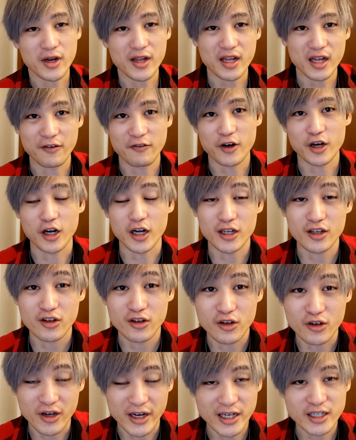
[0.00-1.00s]
thing I forgot to
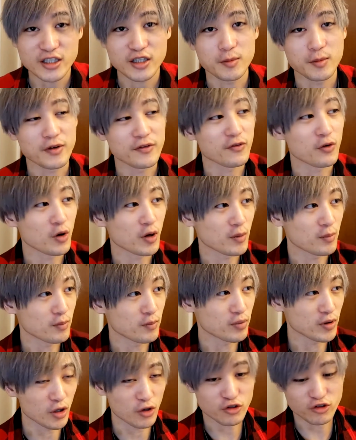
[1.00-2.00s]
do actually before
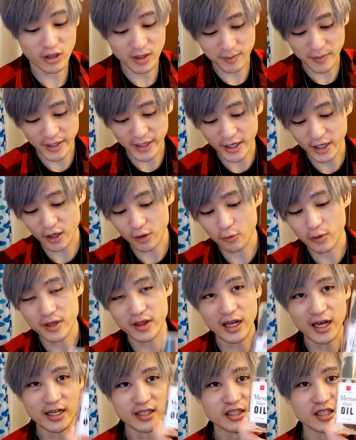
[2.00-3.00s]
blow drying my hair was
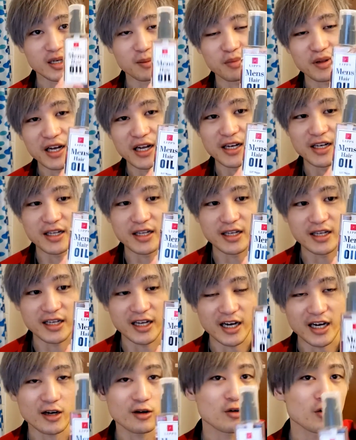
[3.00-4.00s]
actually applying the
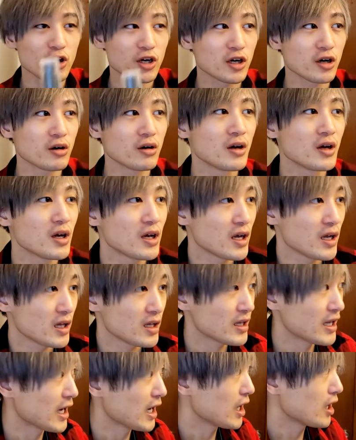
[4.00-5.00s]
hair oil.
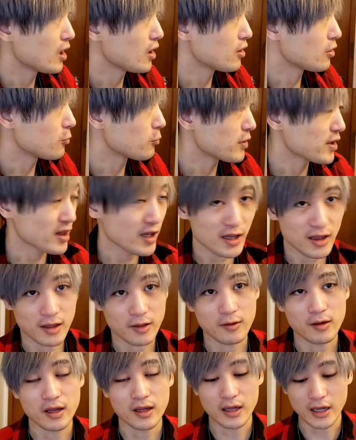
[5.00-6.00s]
Now with this
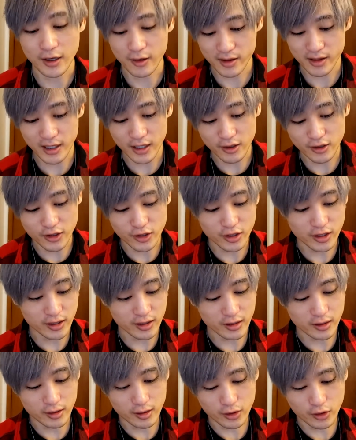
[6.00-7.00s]
hairstyle, you
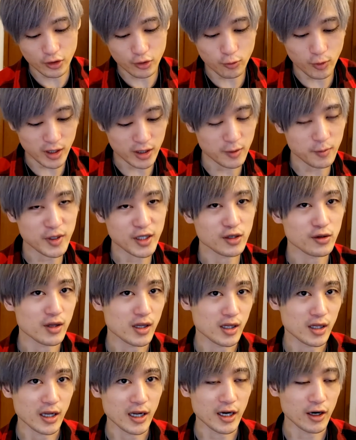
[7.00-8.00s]
do want to be
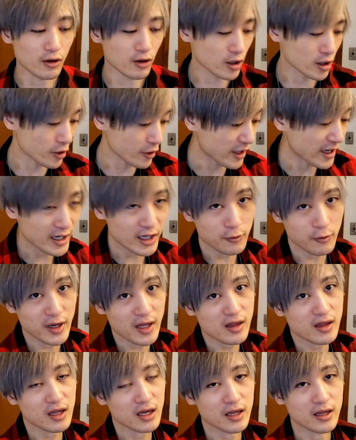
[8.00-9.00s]
using the hair oil
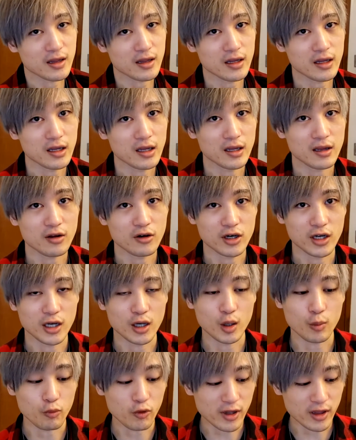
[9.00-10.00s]
anyways, because it's going to
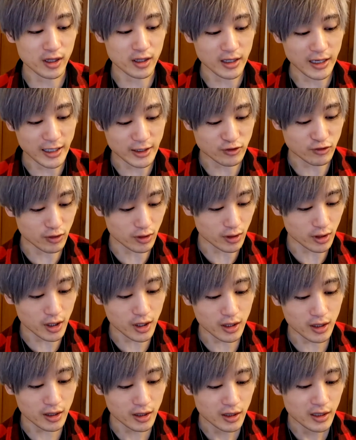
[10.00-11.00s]
help with the natural
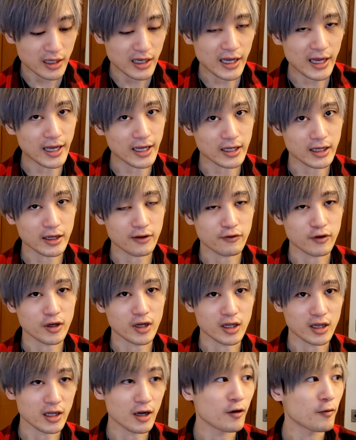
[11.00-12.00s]
look and give
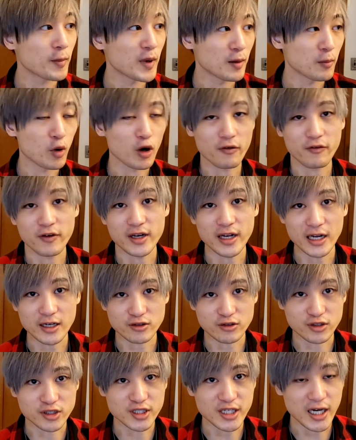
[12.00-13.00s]
you a little bit more of a
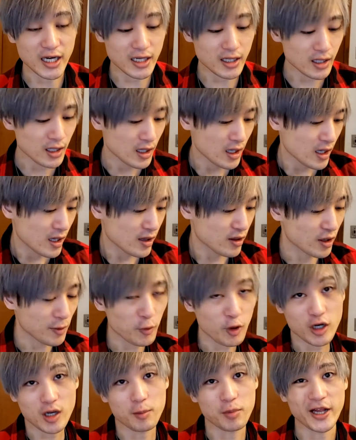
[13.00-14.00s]
natural shine. So I'm
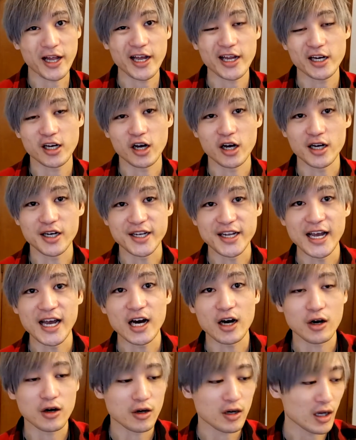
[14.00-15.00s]
going to apply it on
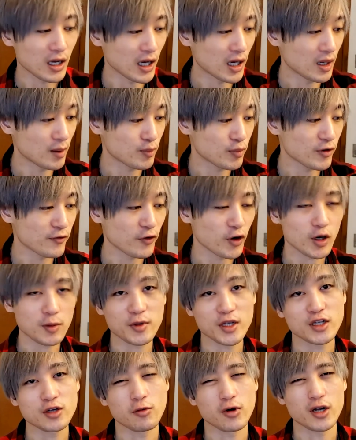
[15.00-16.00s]
now.
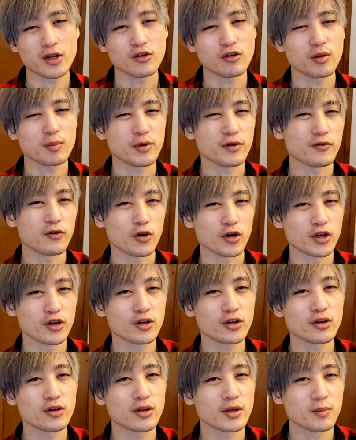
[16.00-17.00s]
Preferably you want to do it before you
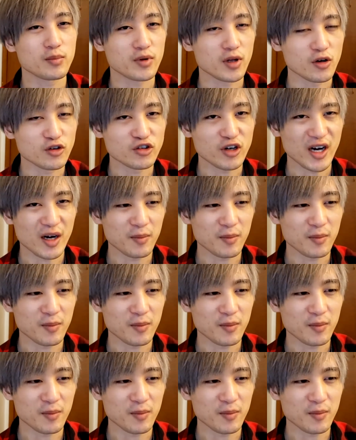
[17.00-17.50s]
do the blow dryer